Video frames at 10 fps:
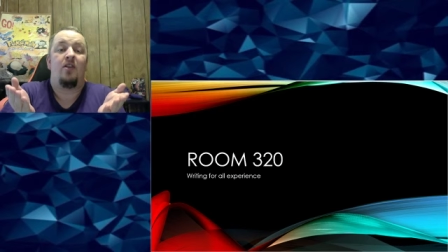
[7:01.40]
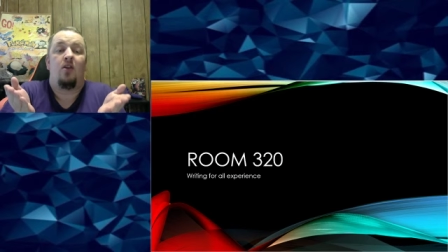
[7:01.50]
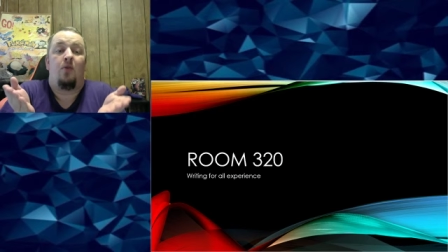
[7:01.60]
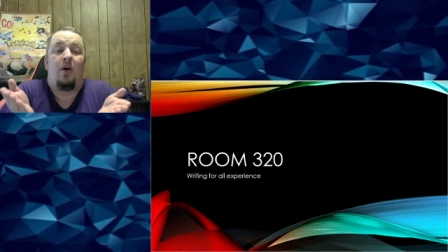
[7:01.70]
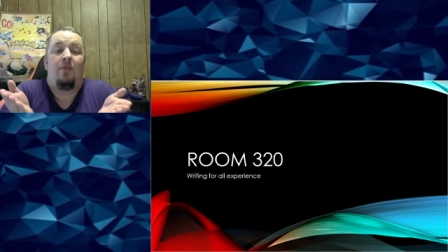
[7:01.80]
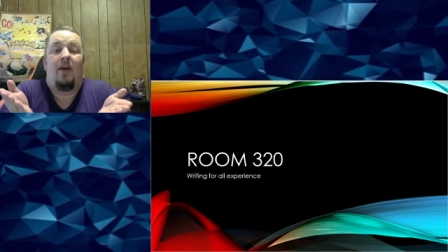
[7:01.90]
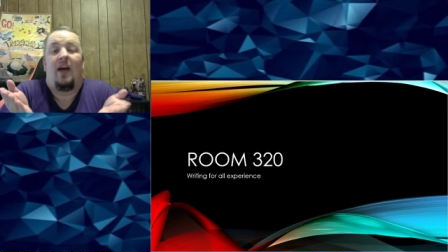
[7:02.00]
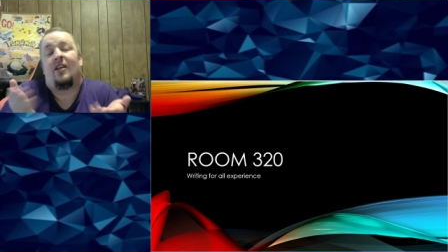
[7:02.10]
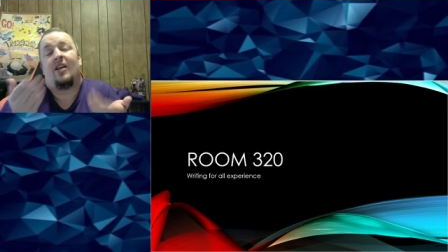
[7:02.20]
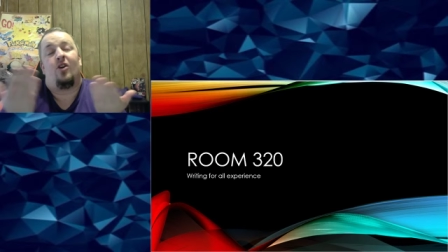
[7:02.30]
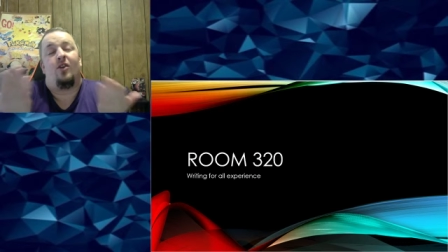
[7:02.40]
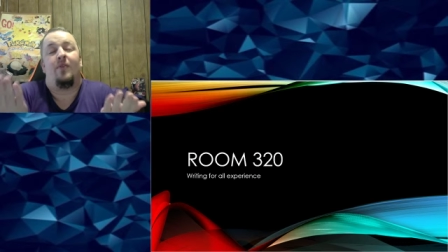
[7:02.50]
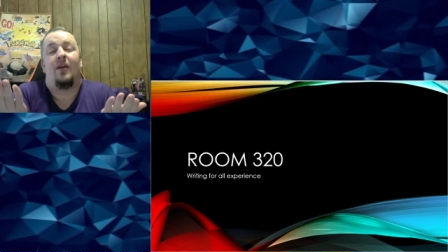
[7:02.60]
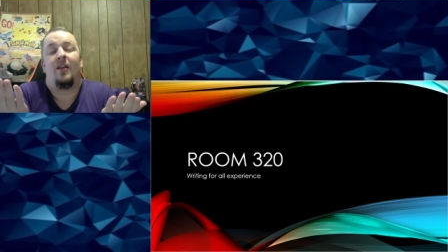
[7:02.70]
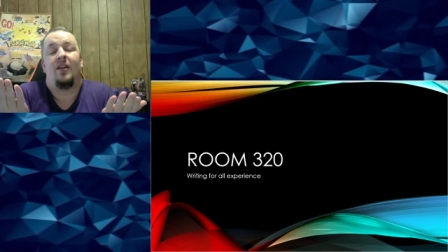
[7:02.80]
just a 1 page, it could
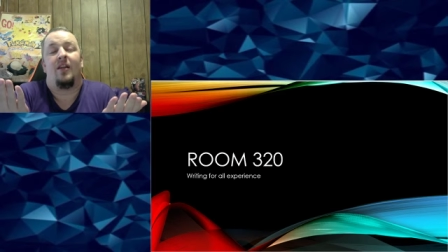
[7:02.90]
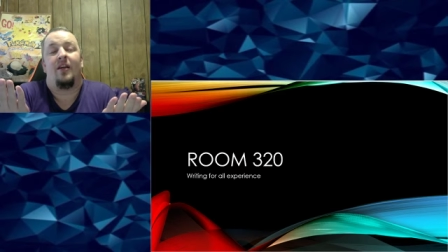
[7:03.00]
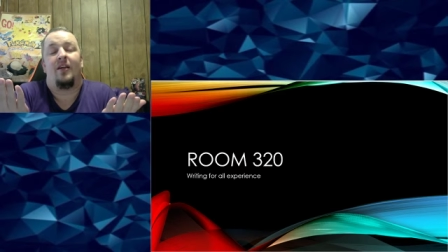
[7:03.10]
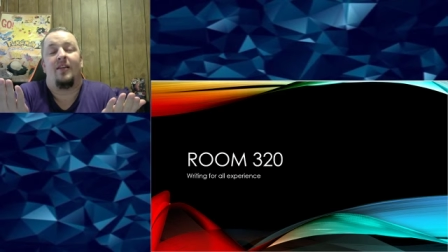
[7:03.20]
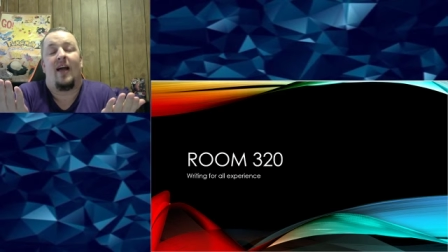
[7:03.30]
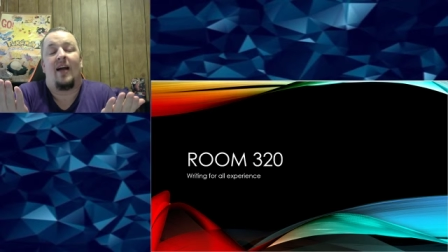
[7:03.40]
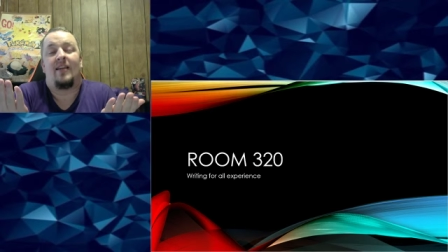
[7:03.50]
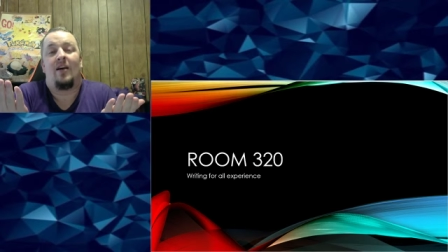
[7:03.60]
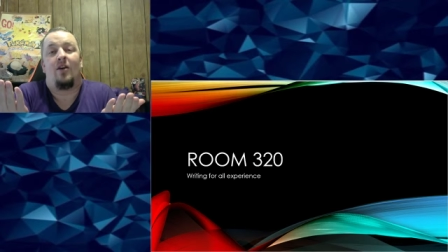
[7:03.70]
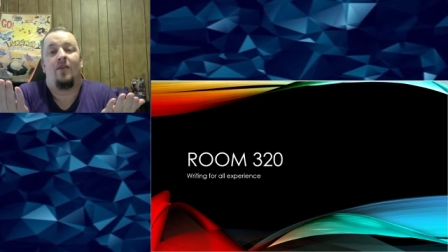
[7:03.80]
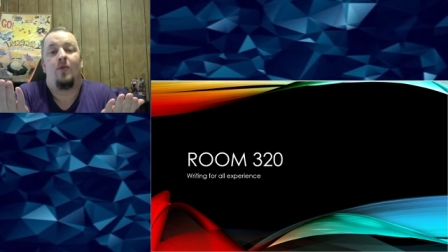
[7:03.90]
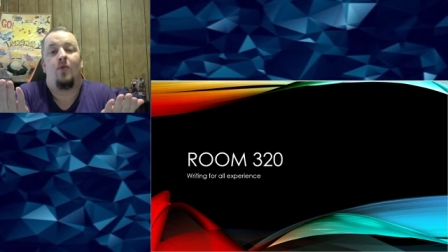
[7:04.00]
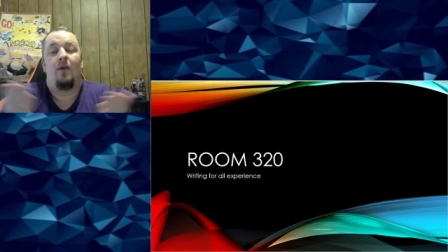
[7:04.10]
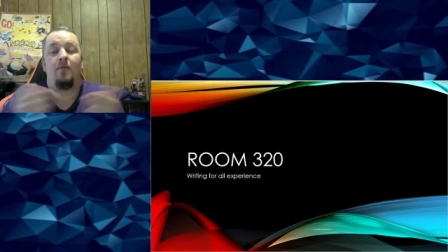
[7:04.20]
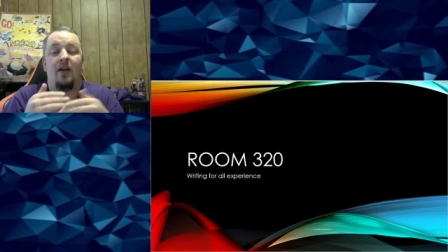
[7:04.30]
be the exact outcome you
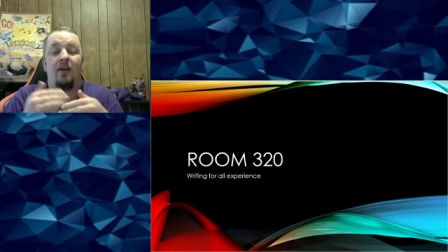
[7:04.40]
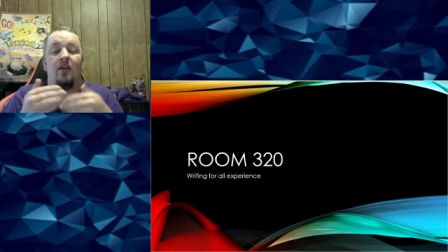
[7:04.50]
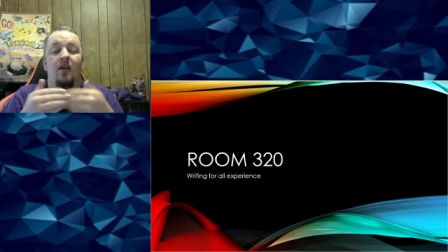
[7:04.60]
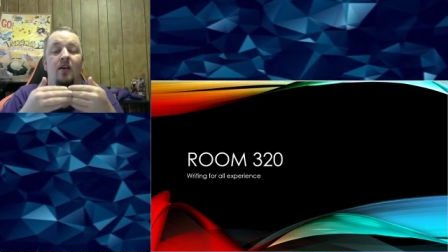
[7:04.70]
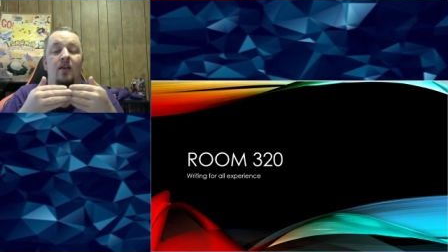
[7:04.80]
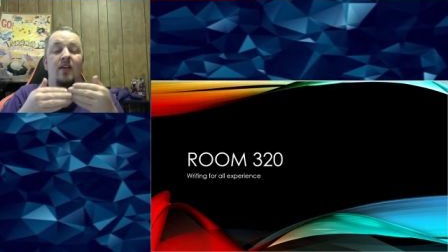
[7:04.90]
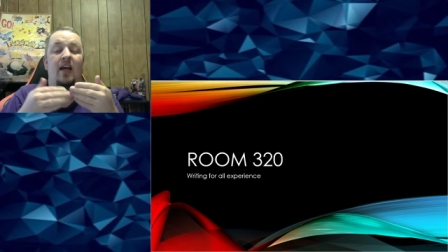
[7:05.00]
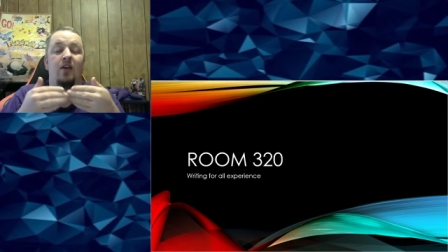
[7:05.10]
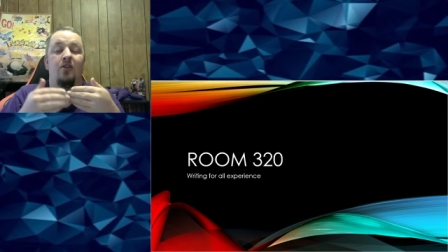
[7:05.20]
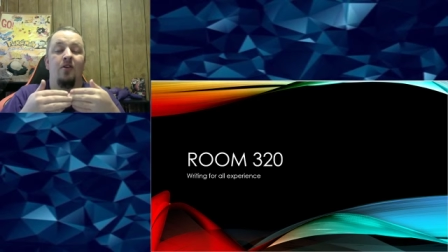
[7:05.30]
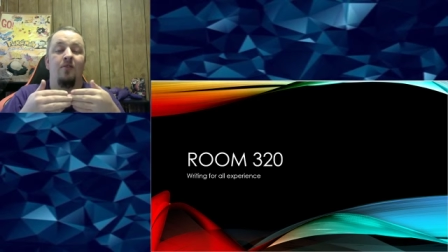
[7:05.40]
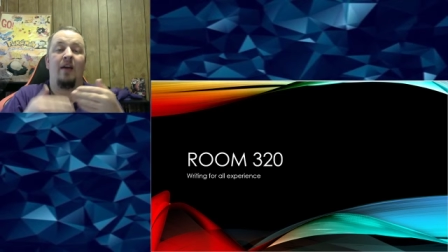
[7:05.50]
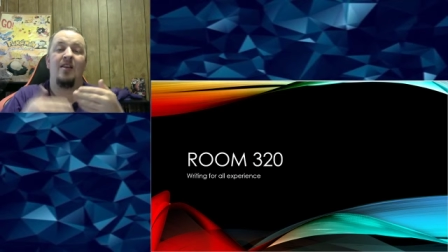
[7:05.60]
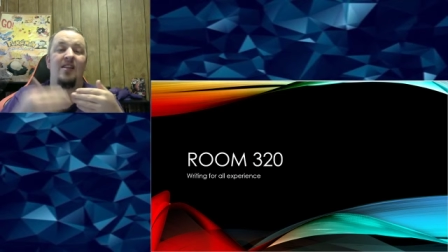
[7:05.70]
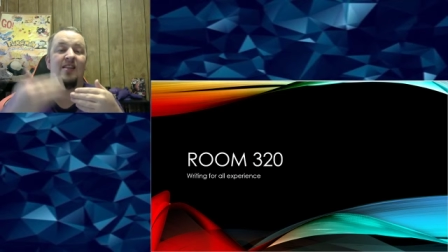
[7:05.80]
want, but say you do
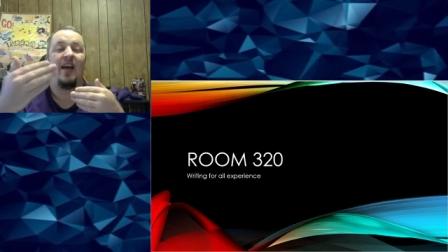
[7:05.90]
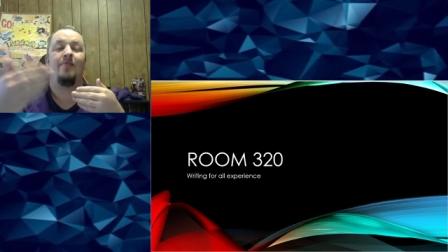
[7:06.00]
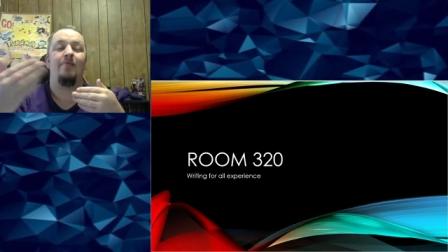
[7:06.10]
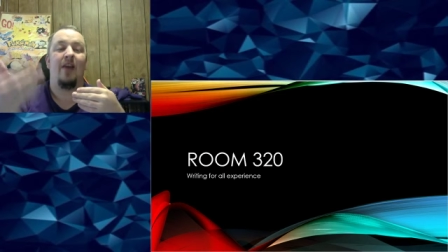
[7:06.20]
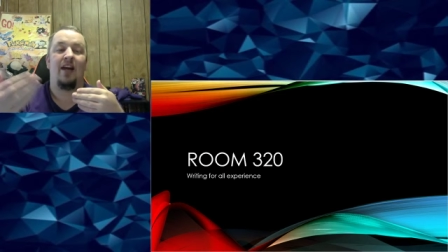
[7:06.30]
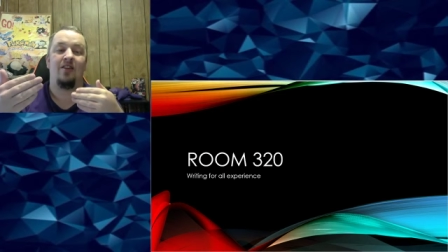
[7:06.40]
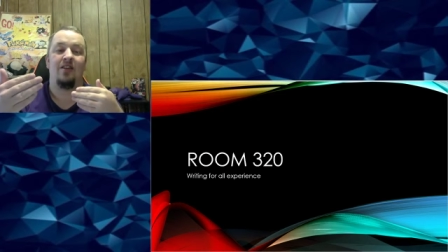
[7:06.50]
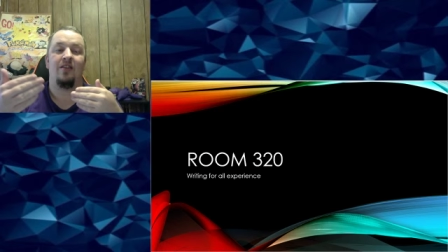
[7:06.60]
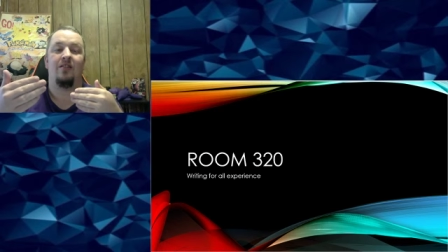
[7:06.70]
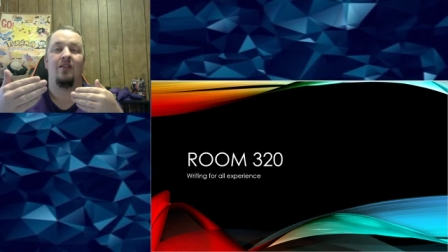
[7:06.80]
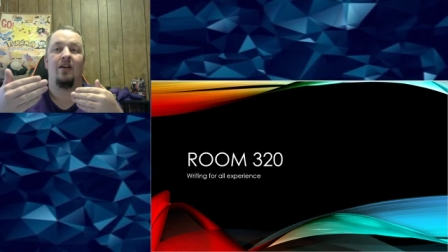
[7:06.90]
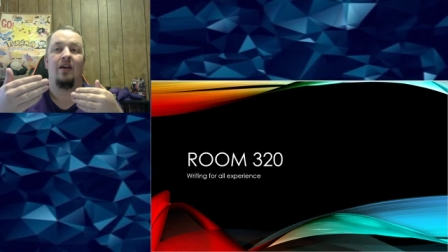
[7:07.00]
maybe 10 pages,